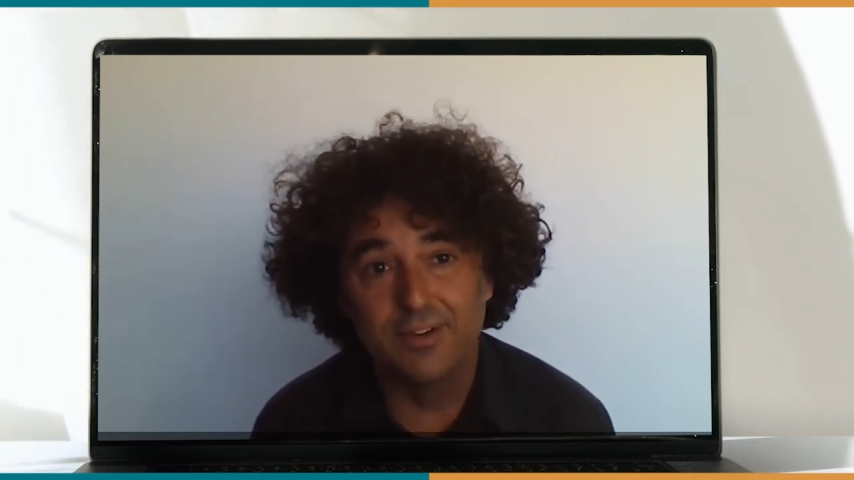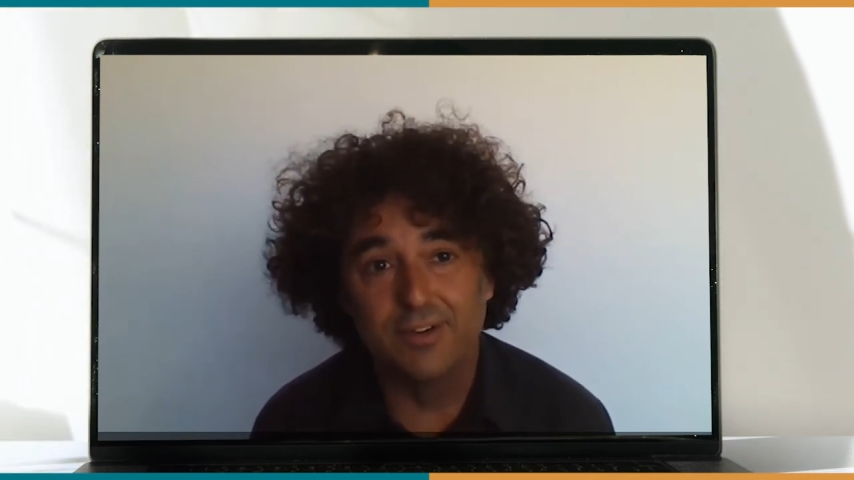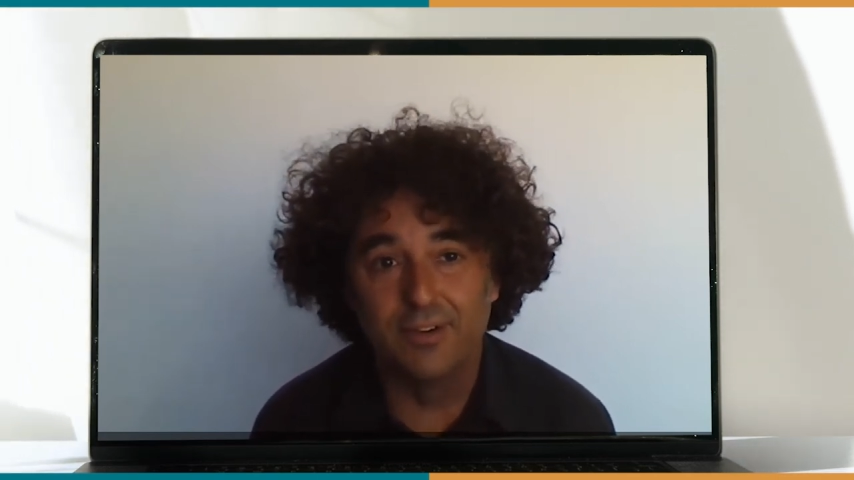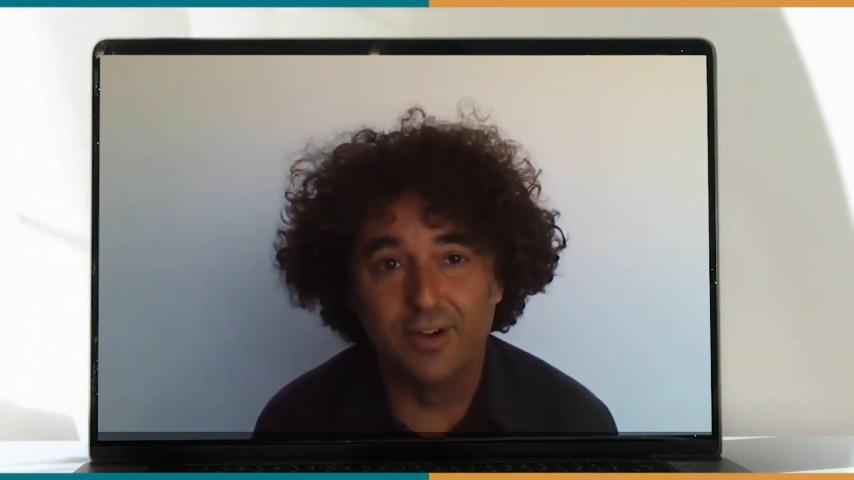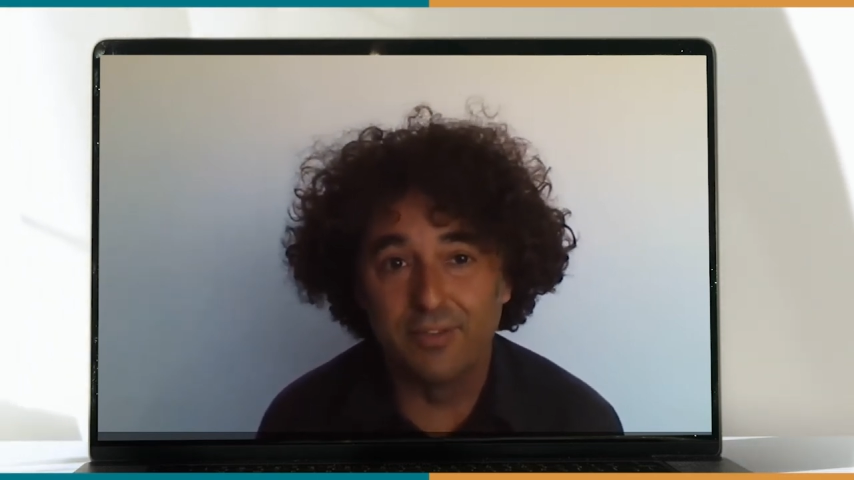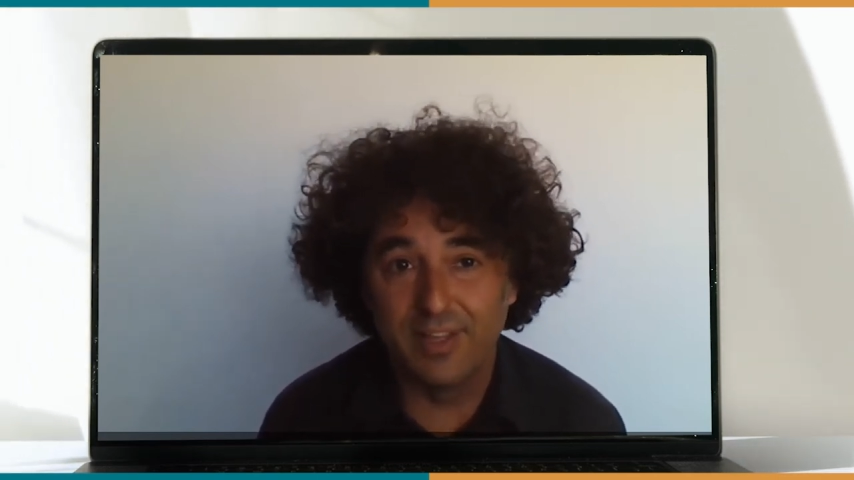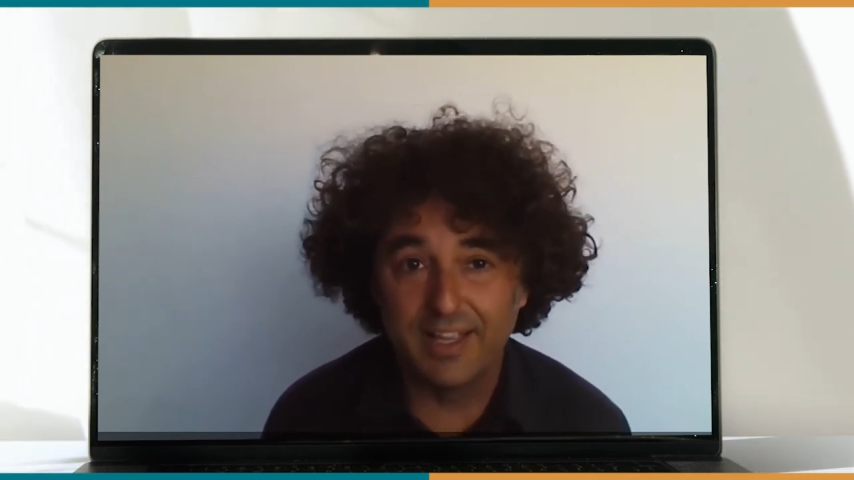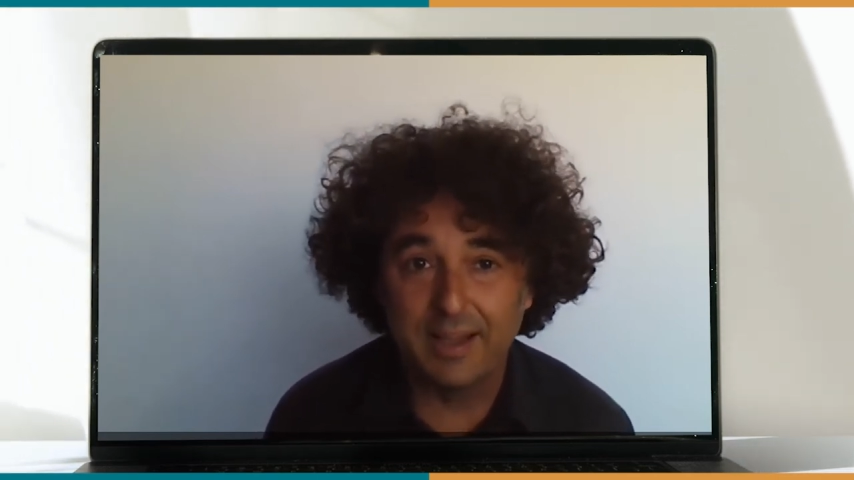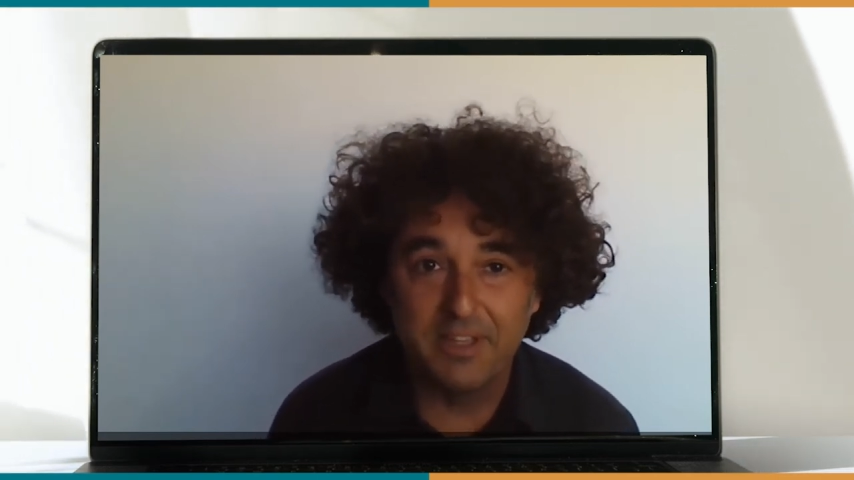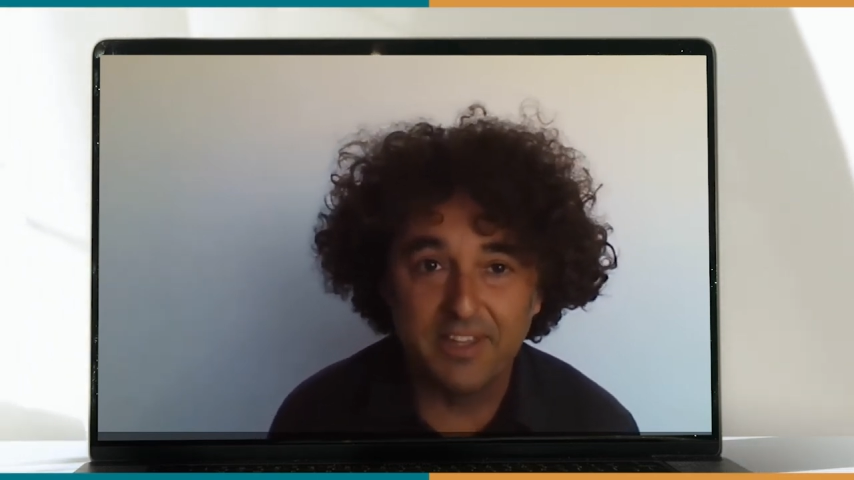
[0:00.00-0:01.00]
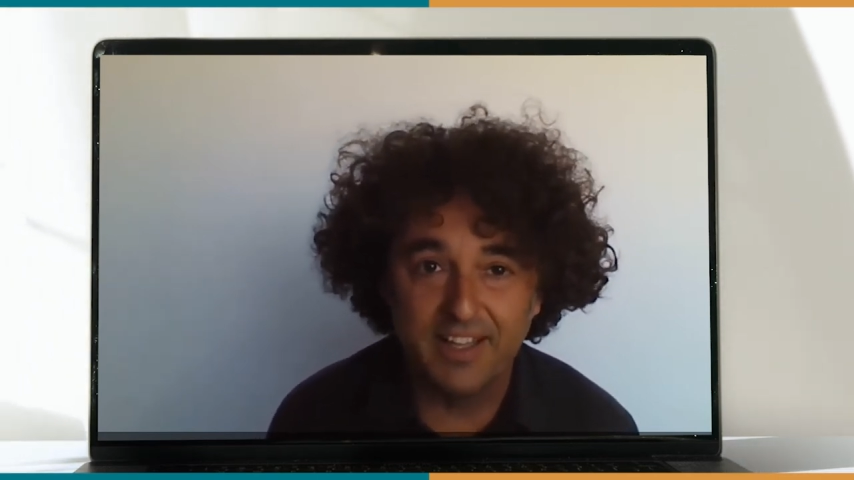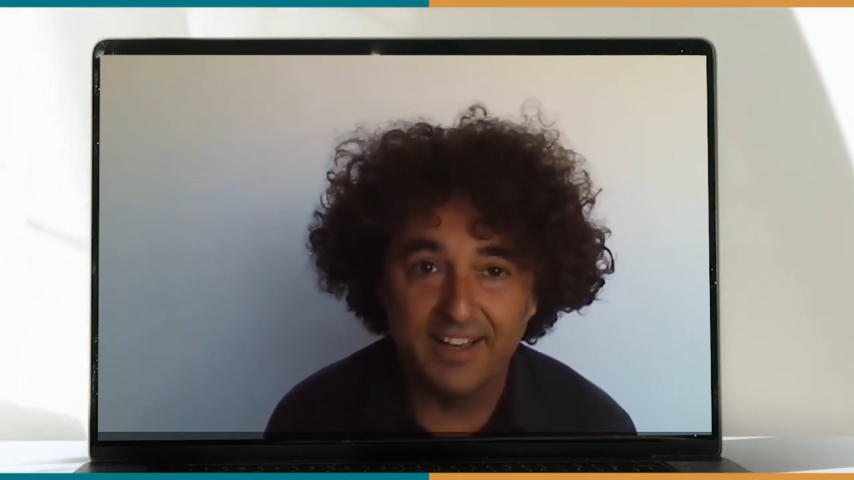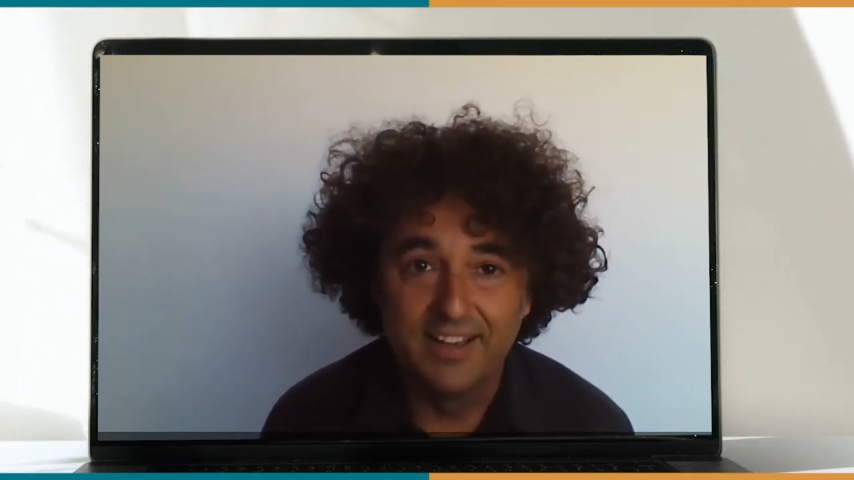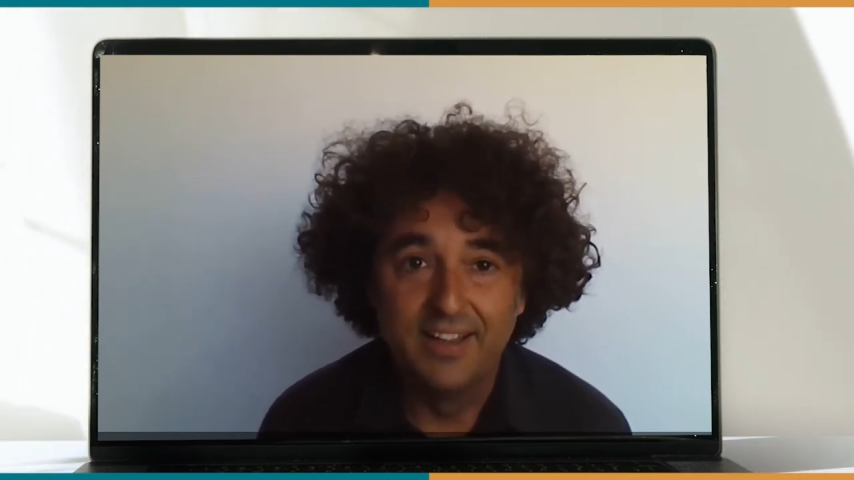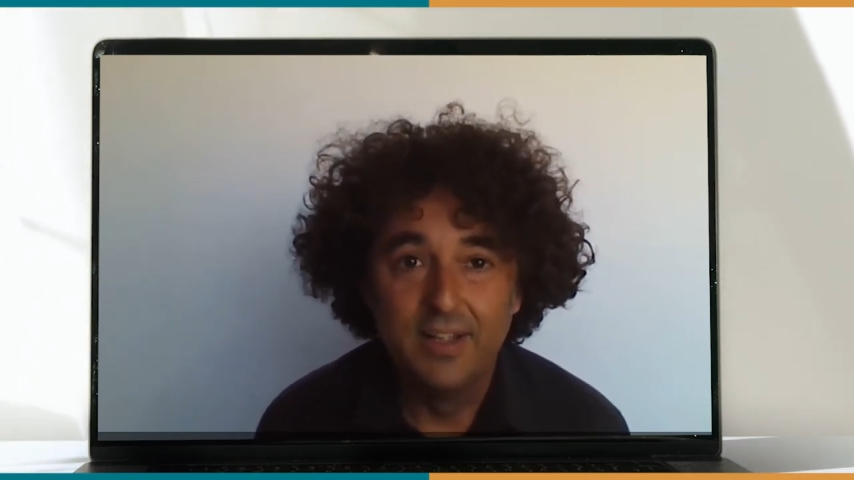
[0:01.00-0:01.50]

or of the capital,